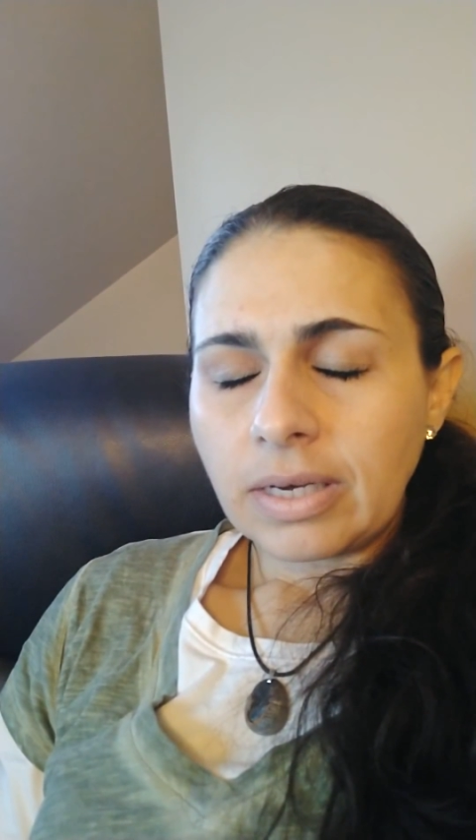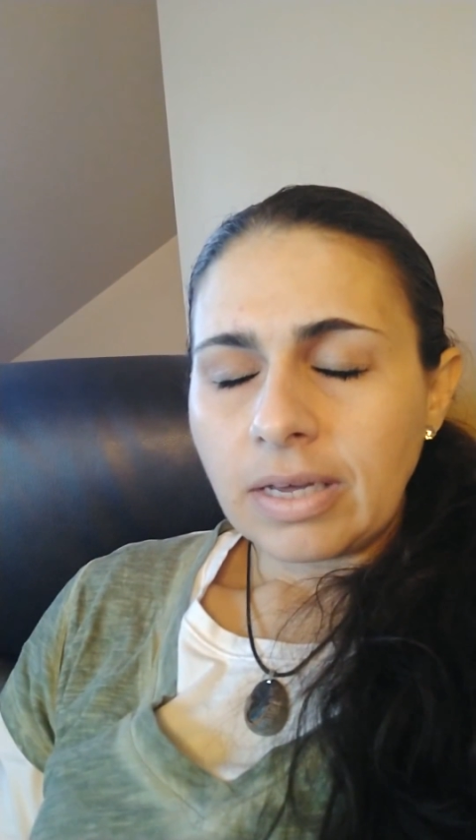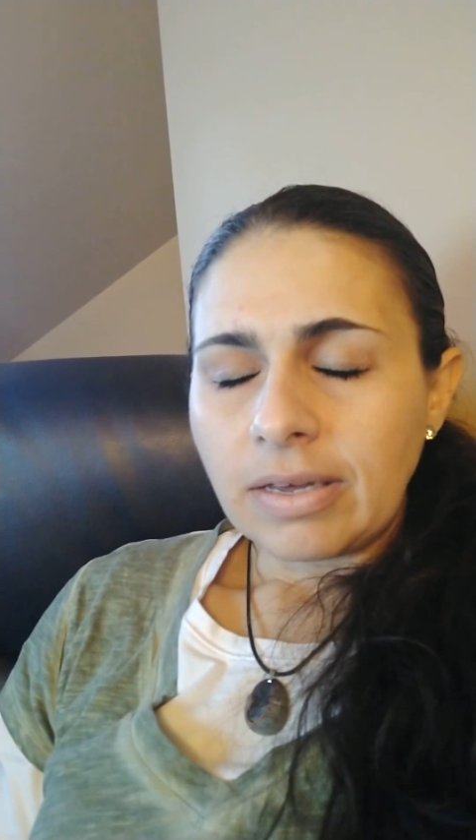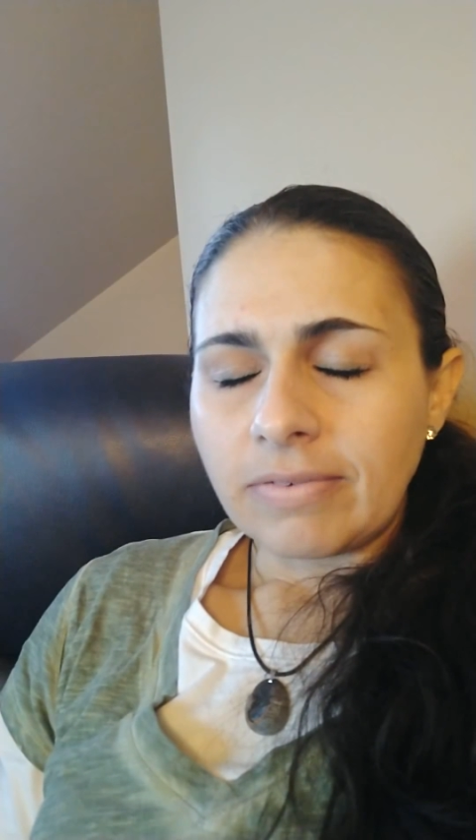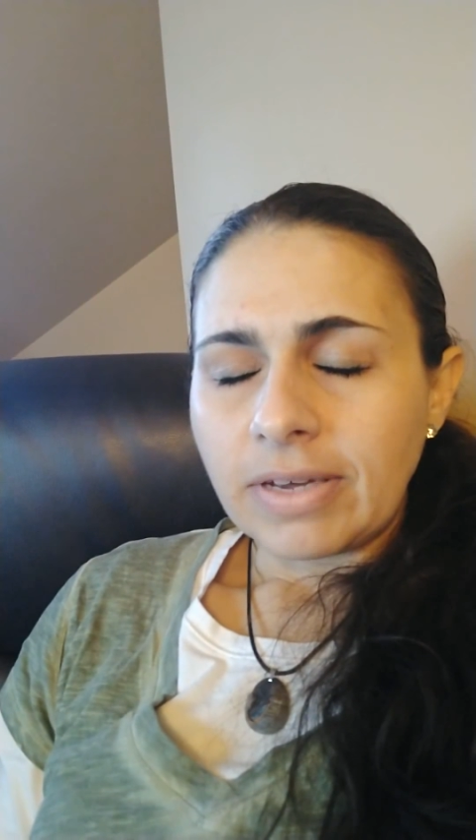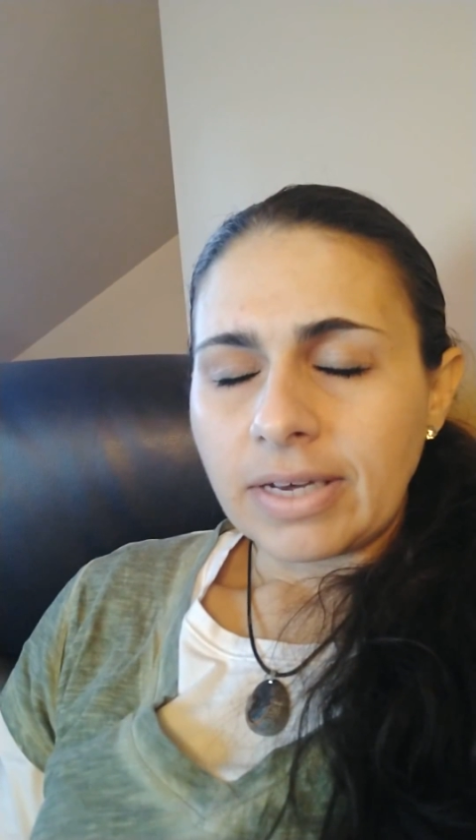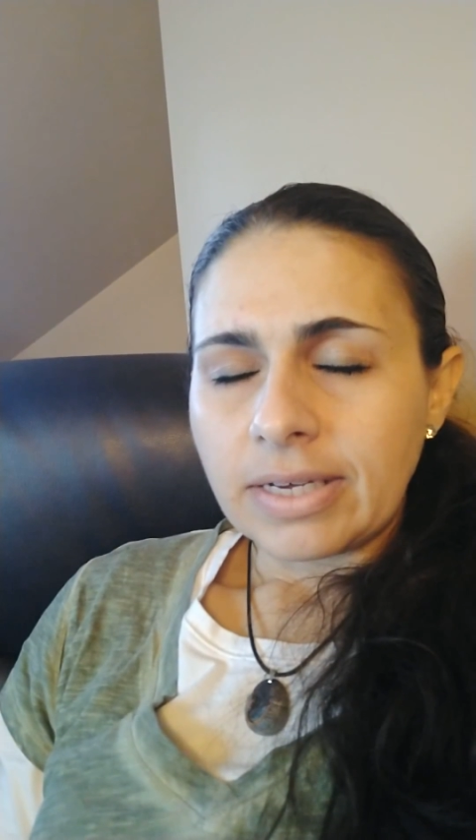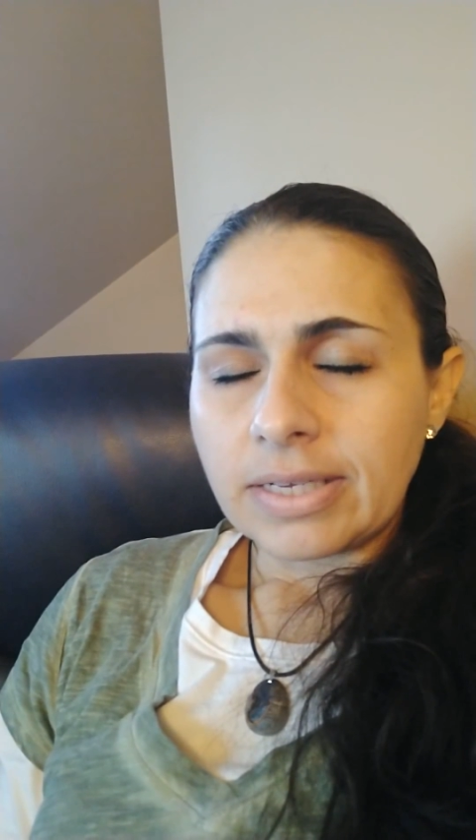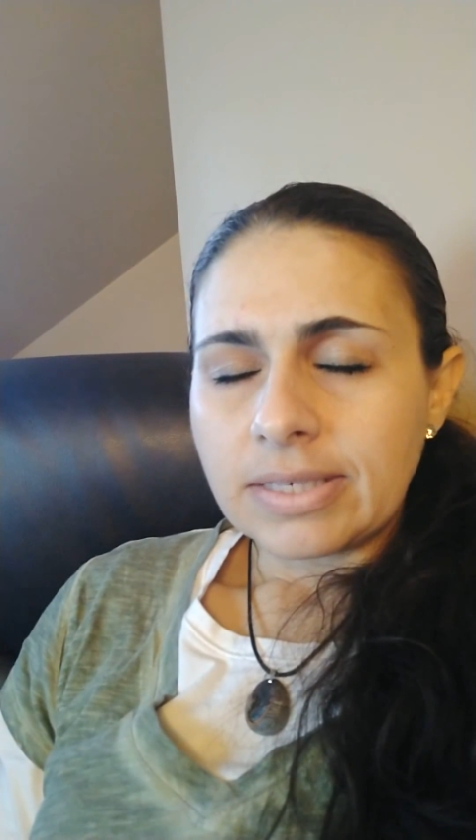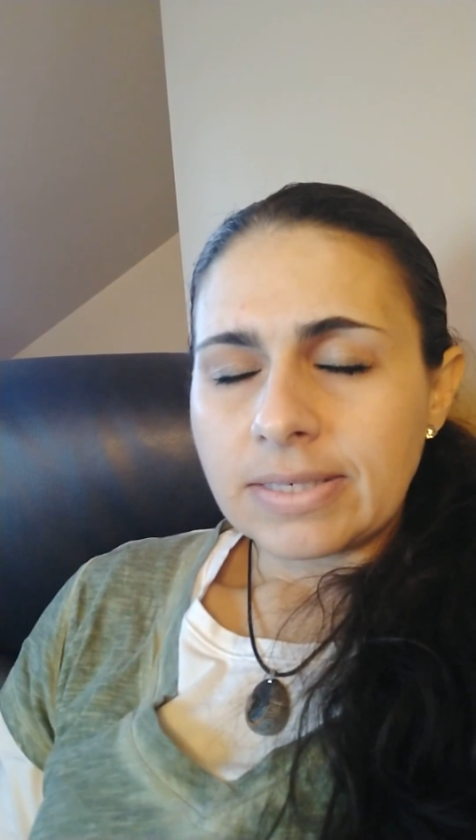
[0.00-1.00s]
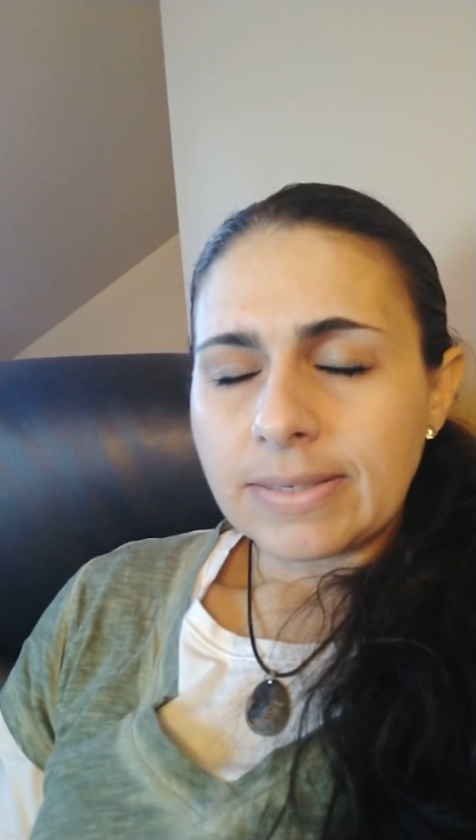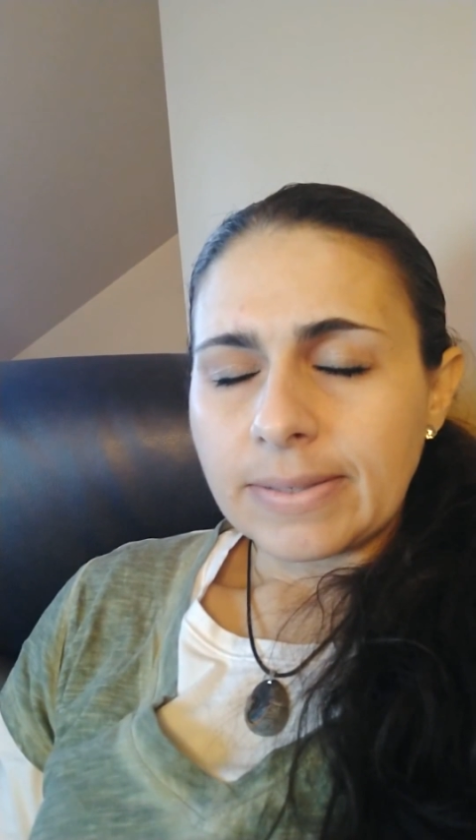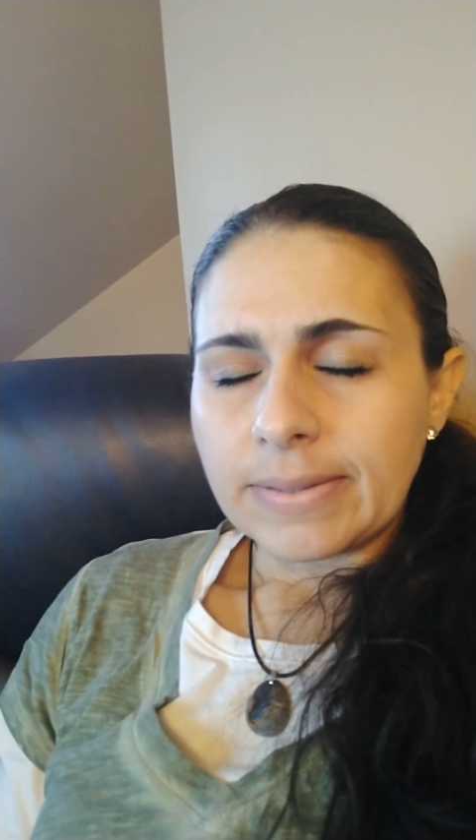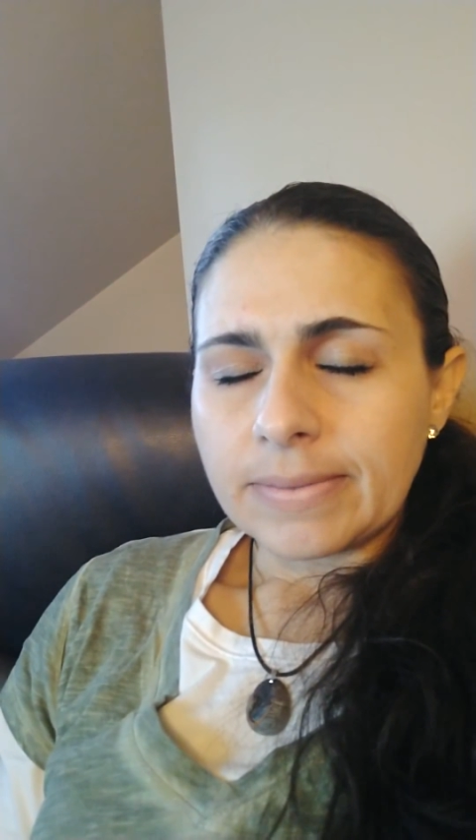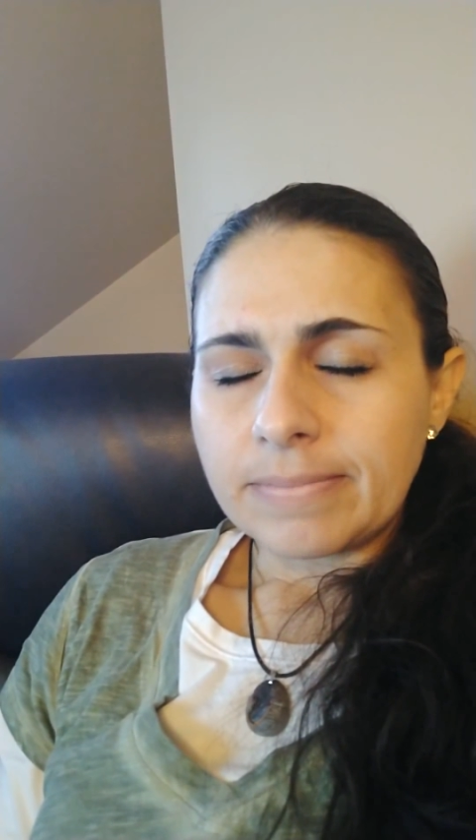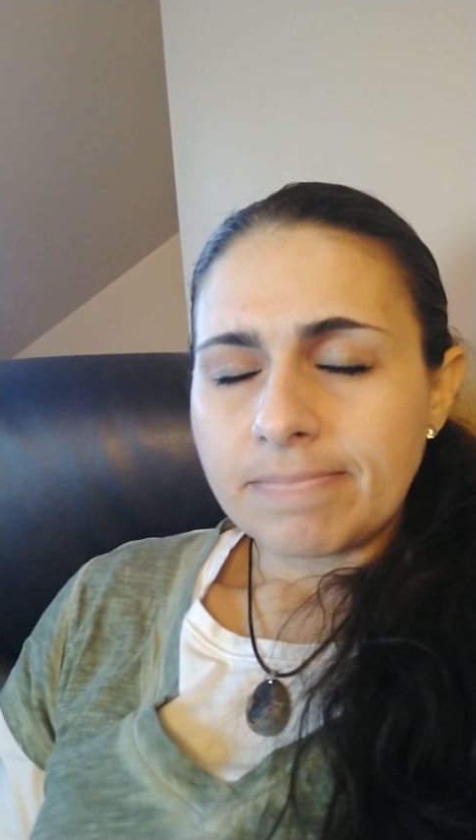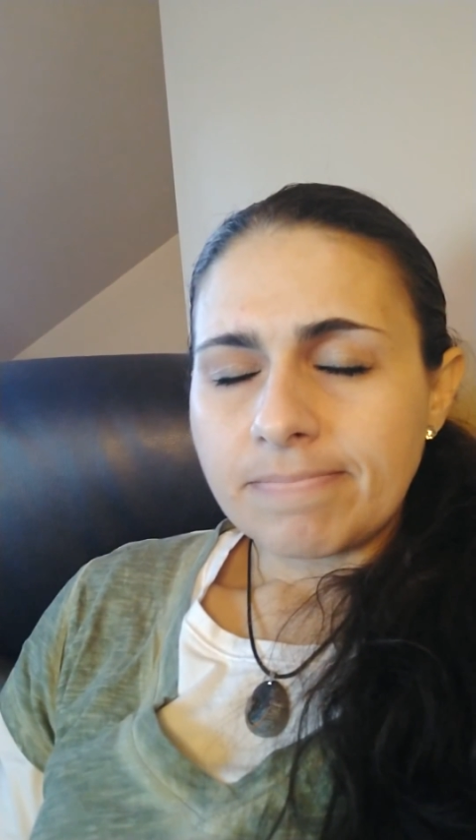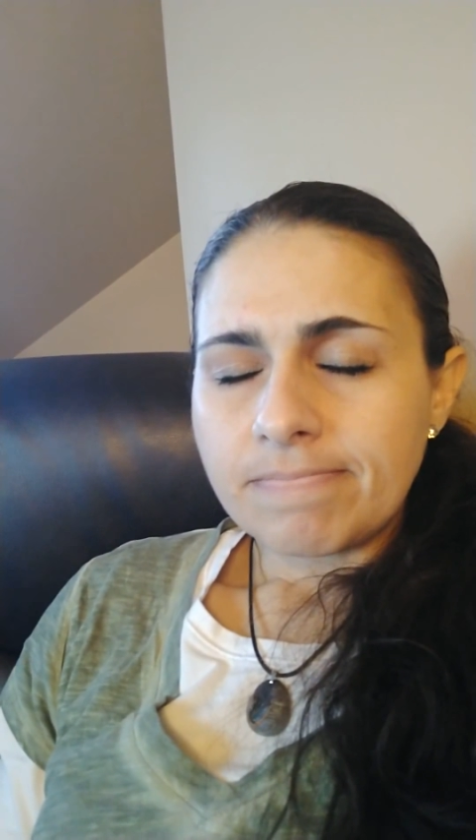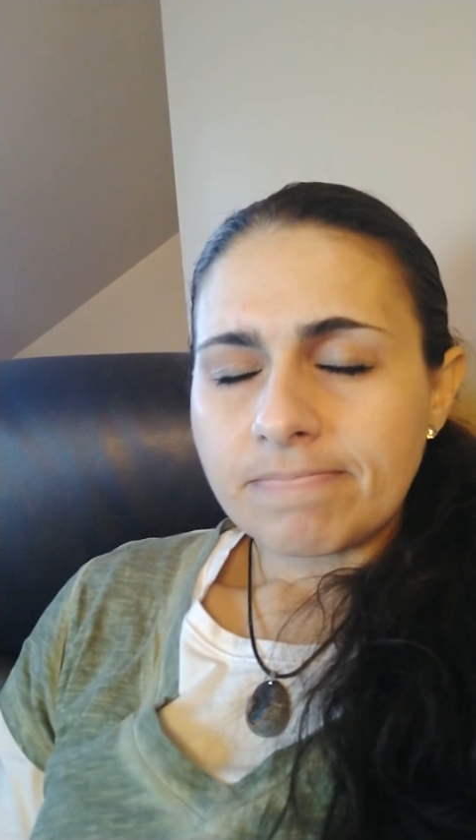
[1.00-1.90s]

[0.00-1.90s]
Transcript: I have had, um,